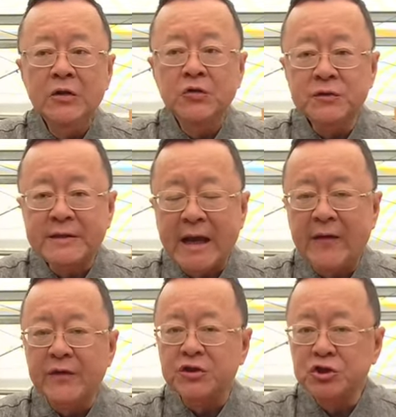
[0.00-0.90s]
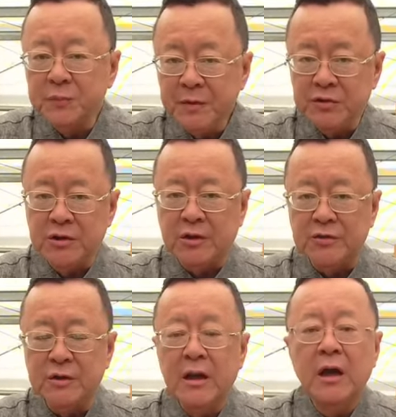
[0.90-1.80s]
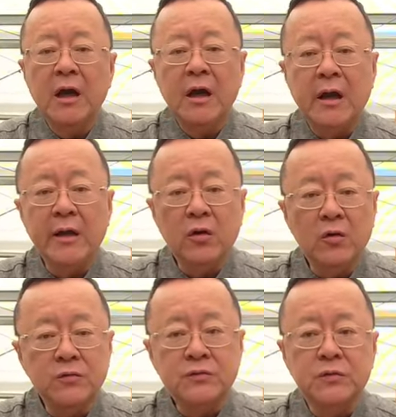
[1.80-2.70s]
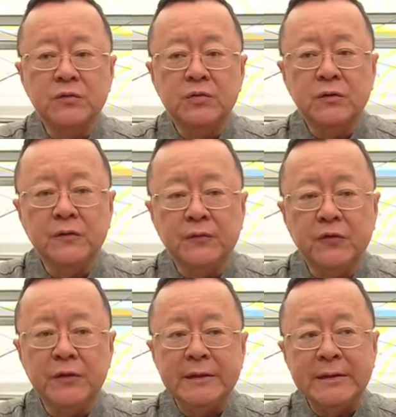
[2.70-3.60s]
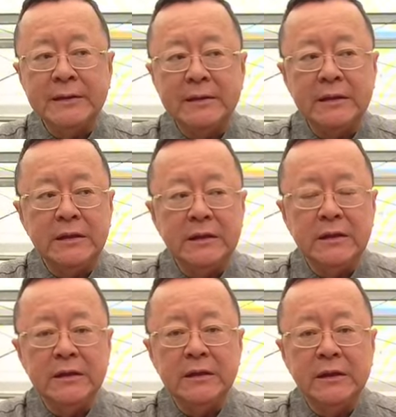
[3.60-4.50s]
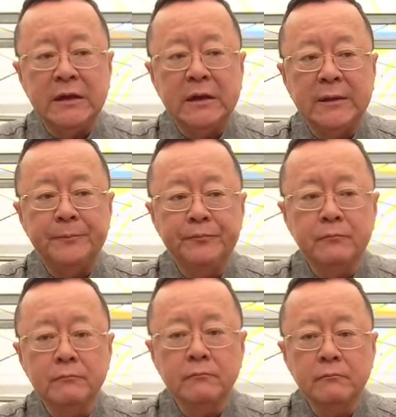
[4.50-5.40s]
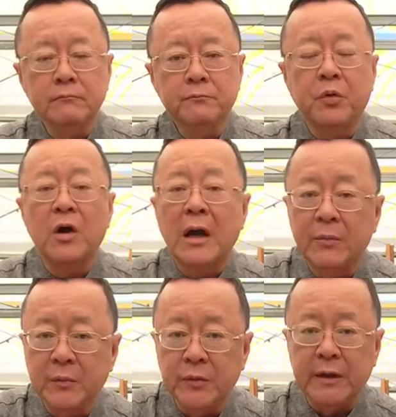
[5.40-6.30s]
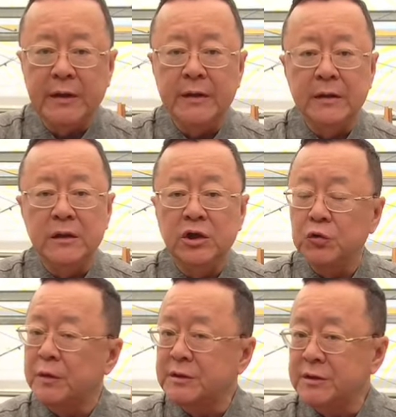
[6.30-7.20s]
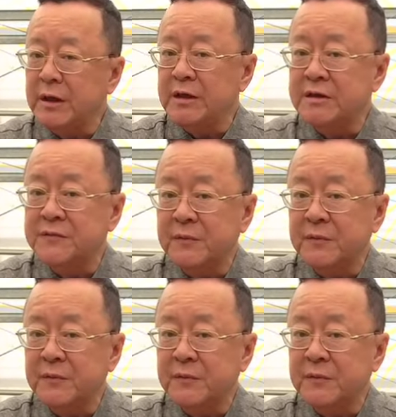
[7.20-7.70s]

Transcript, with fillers: to save the shipping charge and also to avoid the problem in the USDA